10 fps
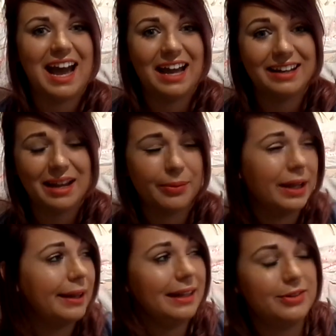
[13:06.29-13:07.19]
and they were
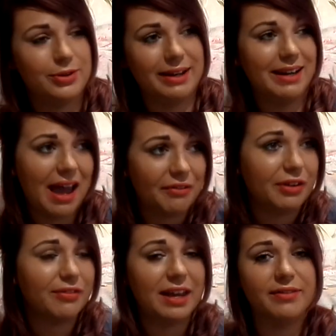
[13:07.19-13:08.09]
literally in every
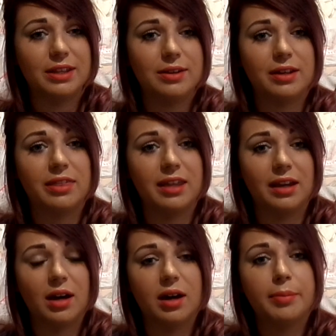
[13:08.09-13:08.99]
flavour that you could
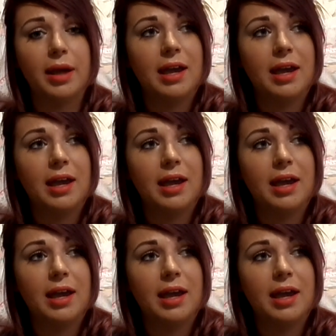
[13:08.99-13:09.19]
think up,